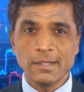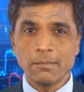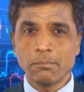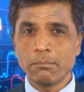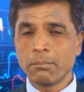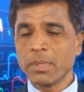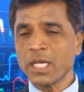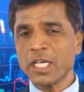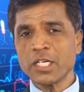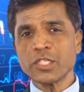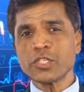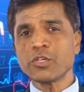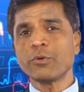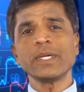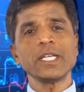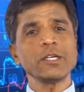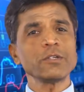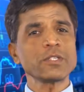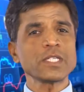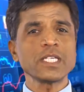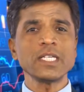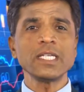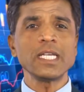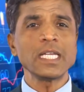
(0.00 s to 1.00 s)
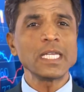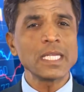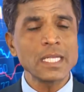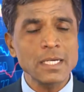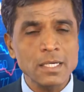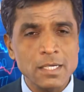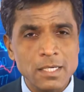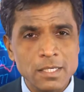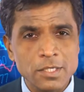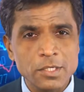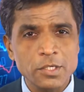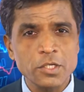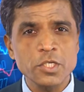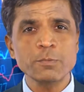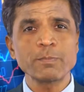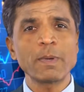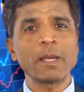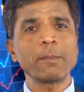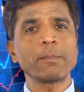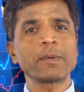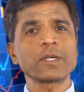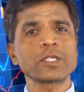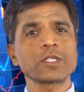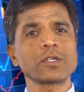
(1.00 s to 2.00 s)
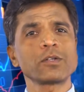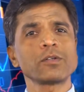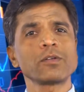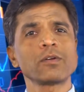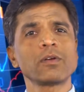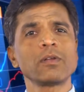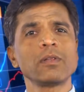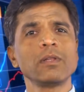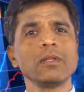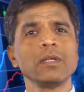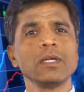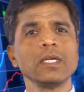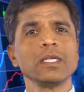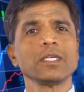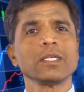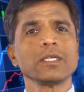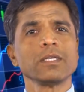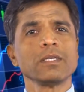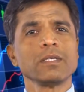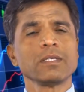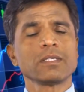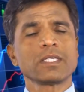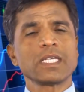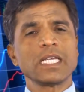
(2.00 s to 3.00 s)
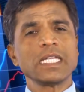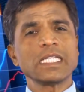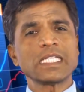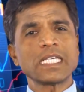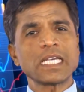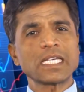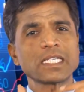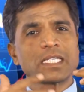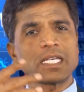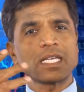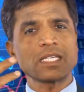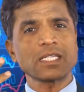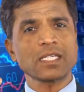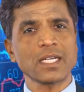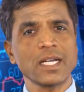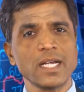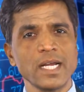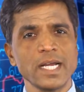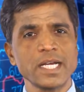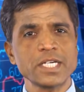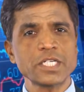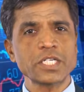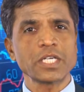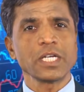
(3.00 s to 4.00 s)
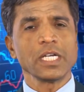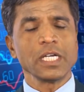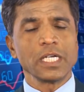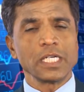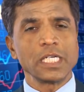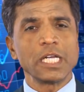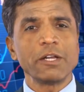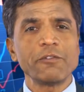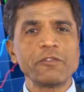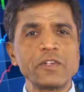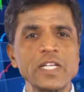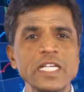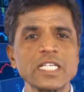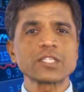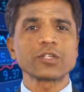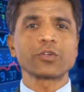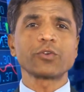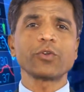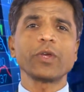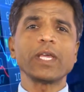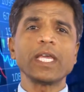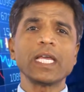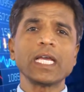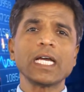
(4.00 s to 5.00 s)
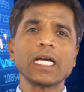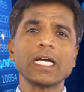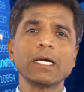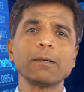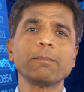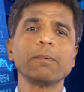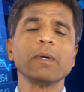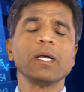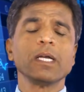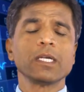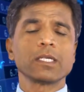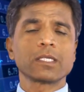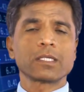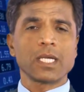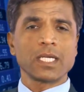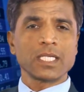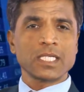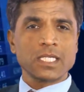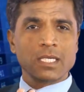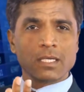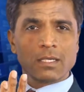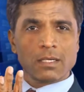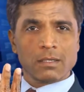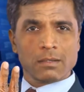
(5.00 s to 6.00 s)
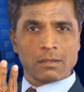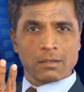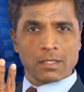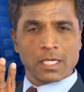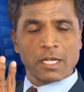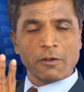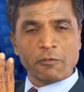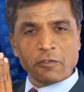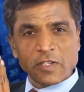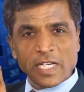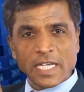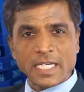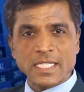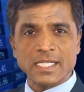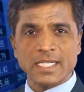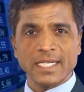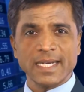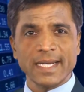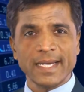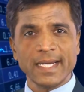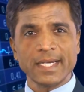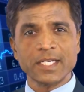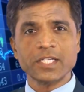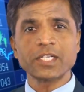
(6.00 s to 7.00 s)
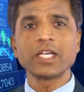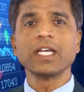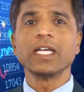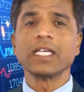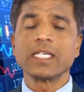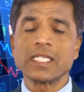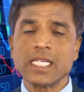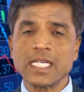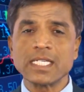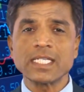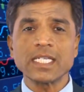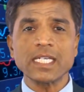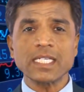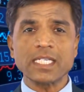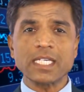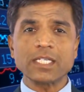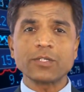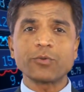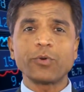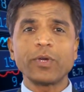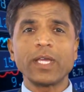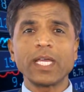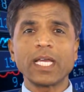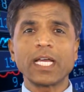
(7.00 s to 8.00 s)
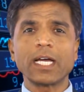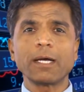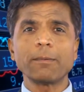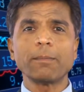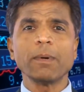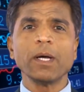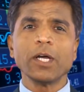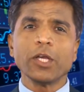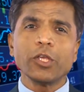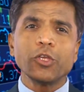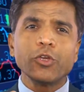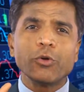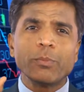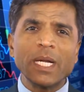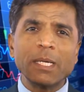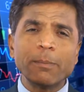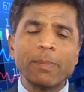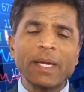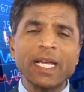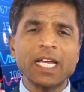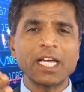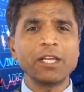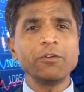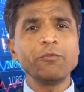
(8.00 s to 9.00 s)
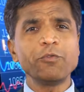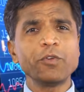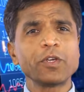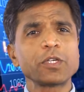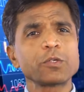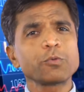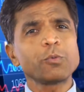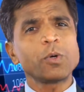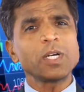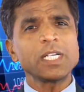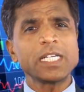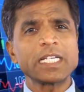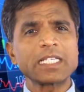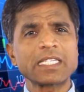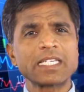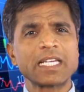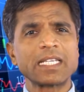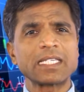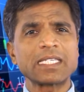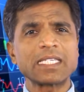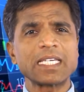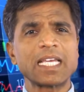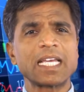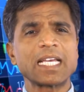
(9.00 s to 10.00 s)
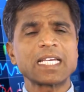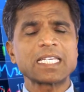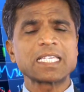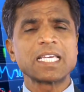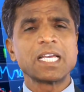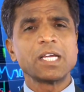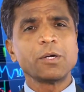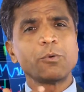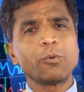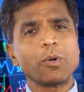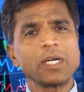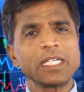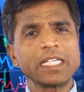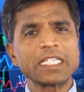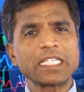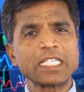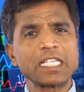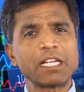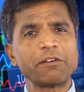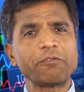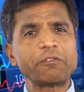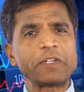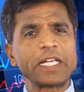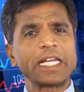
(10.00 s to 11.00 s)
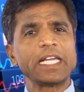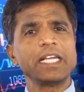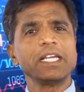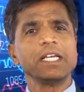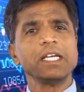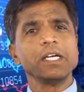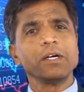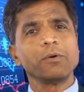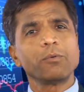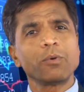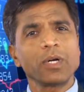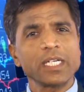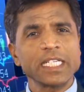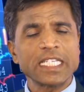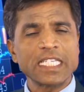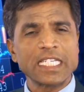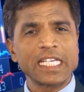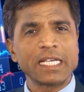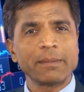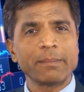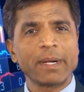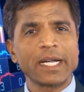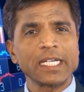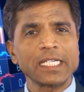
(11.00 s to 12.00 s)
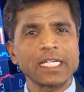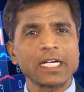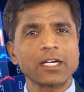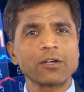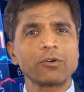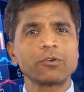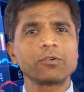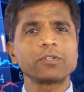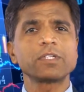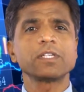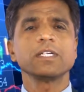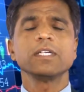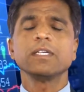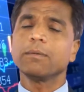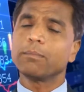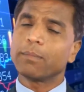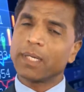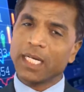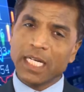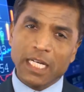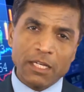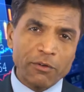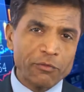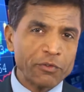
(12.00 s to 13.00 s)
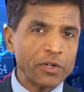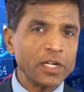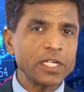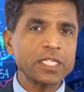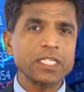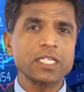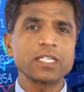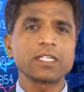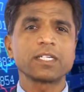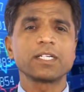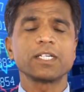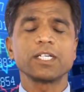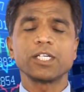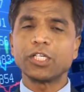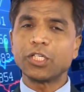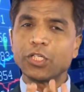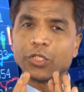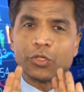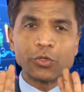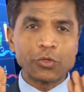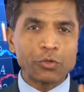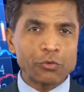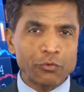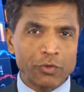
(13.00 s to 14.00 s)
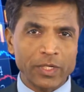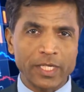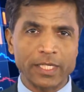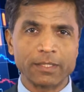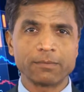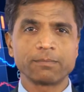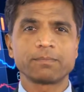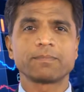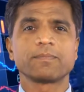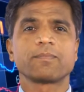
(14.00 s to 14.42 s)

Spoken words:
Because you might have seen in the newspapers and all, Sensex has crashed, Nifty is growing up, Nifty has crashed, Sensex is going up. You might be confused, what is Sensex, what is Nifty, what is Demat account? My dear friends, don't worry.